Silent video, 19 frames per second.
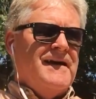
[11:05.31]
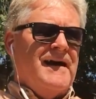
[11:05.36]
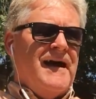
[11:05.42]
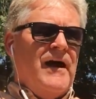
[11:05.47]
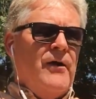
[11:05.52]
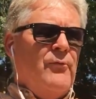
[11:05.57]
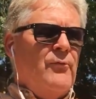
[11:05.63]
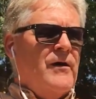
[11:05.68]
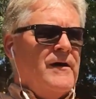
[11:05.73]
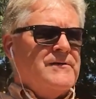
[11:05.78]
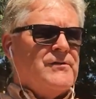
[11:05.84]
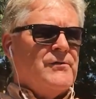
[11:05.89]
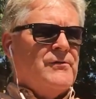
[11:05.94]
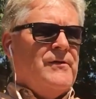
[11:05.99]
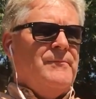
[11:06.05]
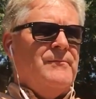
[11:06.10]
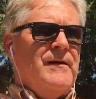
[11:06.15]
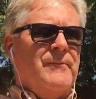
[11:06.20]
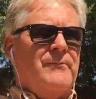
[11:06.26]
"I want to
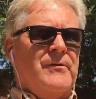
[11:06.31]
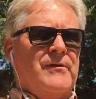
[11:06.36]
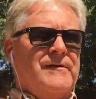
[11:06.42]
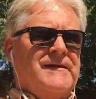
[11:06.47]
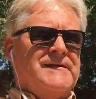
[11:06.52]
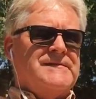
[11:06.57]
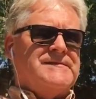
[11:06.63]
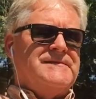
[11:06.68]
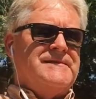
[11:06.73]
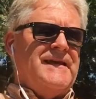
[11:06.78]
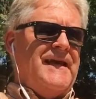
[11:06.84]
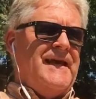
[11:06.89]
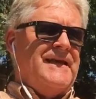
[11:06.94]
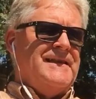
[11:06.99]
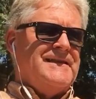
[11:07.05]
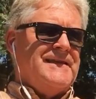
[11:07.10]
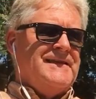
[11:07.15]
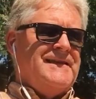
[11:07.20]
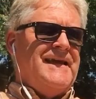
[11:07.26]
remember this
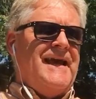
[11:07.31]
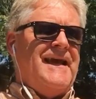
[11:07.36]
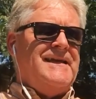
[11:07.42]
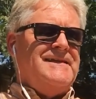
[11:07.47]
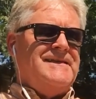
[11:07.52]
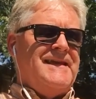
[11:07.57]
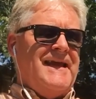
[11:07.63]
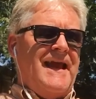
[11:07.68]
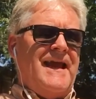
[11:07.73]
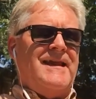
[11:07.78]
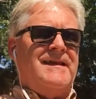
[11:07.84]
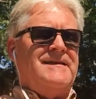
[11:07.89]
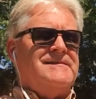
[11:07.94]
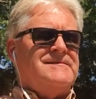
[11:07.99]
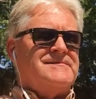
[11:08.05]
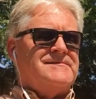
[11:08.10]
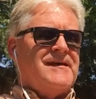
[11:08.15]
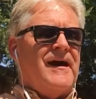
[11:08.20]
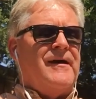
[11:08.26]
day, the day
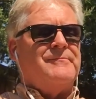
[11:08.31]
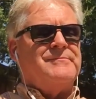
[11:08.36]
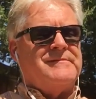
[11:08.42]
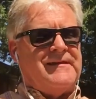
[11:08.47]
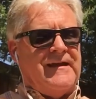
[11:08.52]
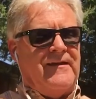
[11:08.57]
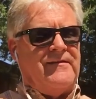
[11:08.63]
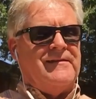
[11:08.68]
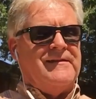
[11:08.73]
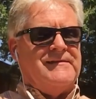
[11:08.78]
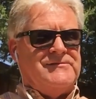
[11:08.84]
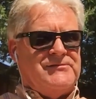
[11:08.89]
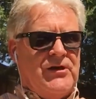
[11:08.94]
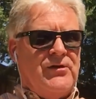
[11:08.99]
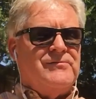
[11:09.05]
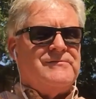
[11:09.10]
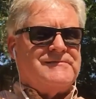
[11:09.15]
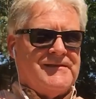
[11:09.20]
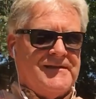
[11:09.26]
Danny stopped telling
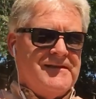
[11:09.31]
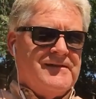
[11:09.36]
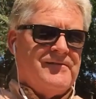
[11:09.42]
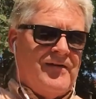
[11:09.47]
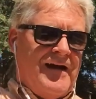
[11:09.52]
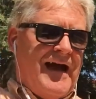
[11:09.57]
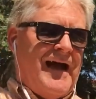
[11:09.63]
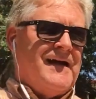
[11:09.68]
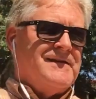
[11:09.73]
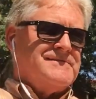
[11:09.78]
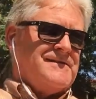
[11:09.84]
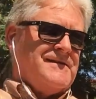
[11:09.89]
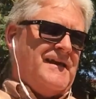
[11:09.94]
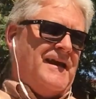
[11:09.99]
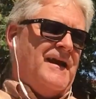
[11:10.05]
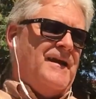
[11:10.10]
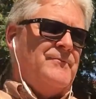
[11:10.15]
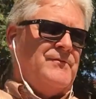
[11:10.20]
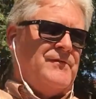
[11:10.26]
jokes in class,"
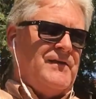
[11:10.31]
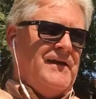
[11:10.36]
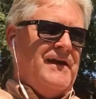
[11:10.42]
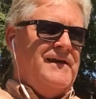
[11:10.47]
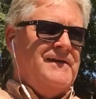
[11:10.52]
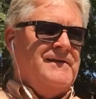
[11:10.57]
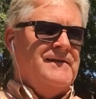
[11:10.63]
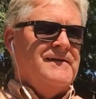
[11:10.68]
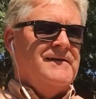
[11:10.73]
Cam said.